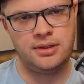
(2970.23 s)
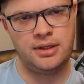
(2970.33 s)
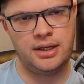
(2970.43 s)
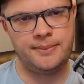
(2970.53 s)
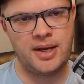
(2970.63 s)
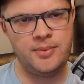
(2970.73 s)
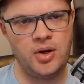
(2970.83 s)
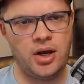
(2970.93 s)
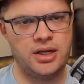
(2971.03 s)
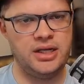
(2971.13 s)
I'm
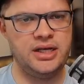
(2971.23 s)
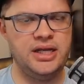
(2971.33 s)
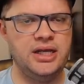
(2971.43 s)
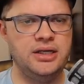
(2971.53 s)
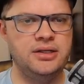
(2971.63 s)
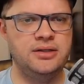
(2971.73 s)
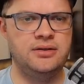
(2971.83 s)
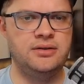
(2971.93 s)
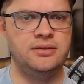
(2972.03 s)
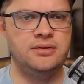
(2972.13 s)
not going to need...
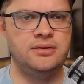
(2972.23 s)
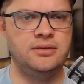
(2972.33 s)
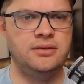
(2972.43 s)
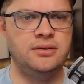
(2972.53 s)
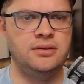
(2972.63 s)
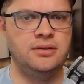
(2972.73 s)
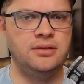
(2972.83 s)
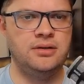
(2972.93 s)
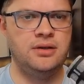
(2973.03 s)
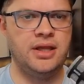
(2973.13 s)

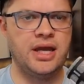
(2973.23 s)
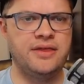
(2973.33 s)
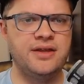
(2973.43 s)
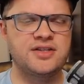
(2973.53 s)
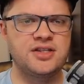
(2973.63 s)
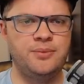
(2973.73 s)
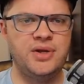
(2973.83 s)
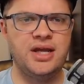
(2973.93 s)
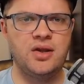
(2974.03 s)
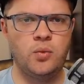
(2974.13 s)
Like, I think
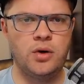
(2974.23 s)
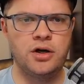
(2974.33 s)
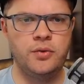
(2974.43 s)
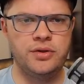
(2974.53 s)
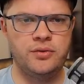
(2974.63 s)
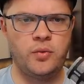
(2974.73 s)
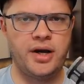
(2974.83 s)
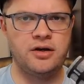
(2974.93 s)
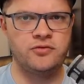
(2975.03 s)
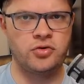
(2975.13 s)
Someday can work with a
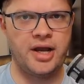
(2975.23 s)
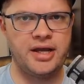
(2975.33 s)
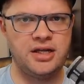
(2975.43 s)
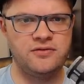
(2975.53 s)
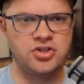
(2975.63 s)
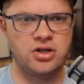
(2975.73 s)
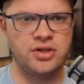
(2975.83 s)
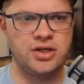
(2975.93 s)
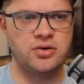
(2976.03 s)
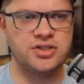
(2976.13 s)
wider variety of
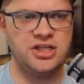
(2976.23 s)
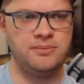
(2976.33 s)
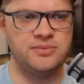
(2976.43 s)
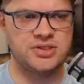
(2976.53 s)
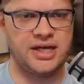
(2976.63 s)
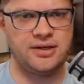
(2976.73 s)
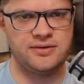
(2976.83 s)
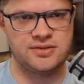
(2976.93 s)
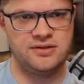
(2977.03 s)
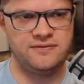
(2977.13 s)
jungling or team
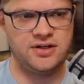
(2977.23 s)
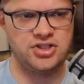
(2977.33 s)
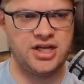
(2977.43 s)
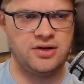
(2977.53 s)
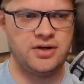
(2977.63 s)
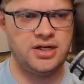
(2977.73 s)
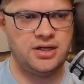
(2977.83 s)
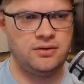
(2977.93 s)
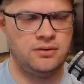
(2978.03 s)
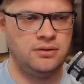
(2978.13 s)
styles than Fudge can right now.